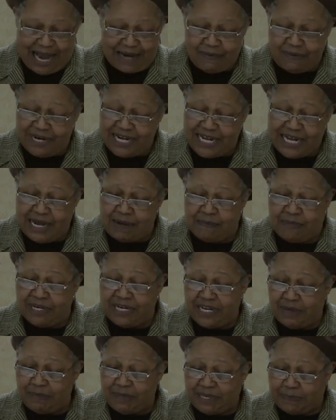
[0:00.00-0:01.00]
I really am a
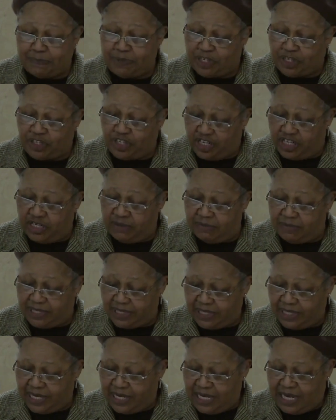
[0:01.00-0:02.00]
little bit perturbed
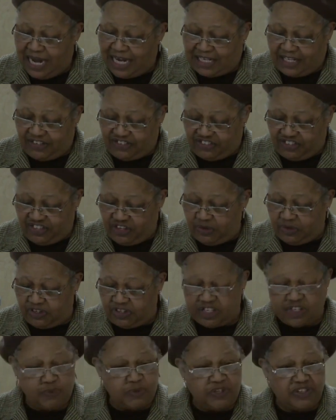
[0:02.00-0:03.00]
at the
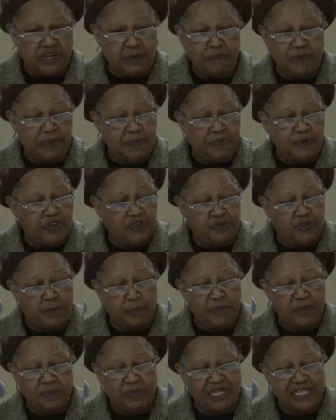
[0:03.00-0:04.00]
seriousness with some
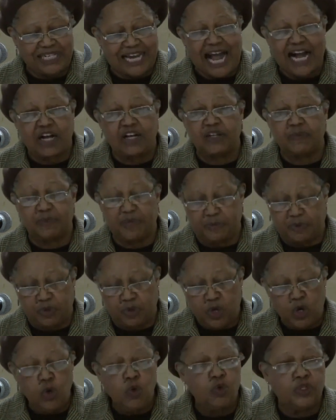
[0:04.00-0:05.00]
people attack other
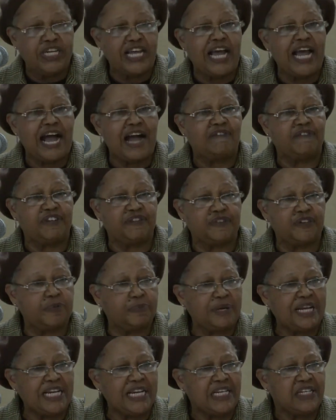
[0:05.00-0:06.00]
people who have different
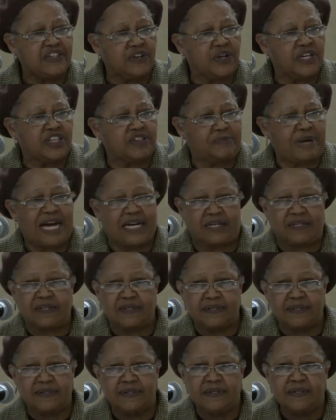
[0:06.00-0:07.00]
opinions on this matter.
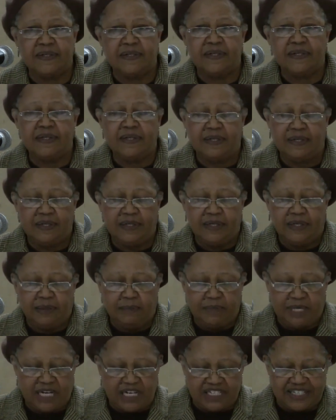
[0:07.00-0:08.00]

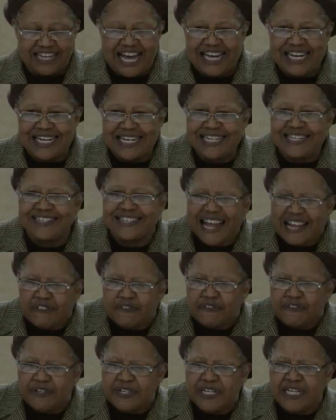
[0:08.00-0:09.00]
Because that in
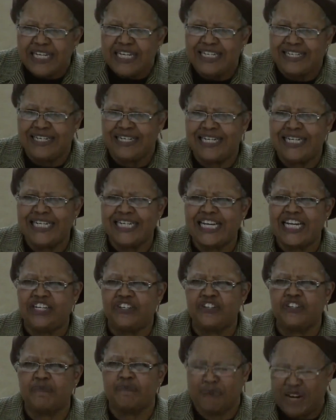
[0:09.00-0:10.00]
itself is an
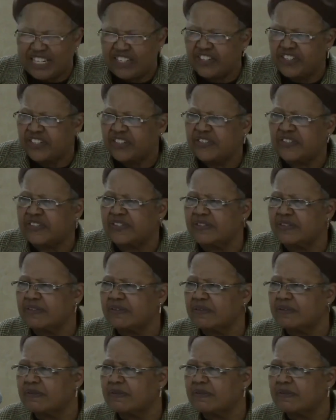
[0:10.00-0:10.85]
indication of prejudice.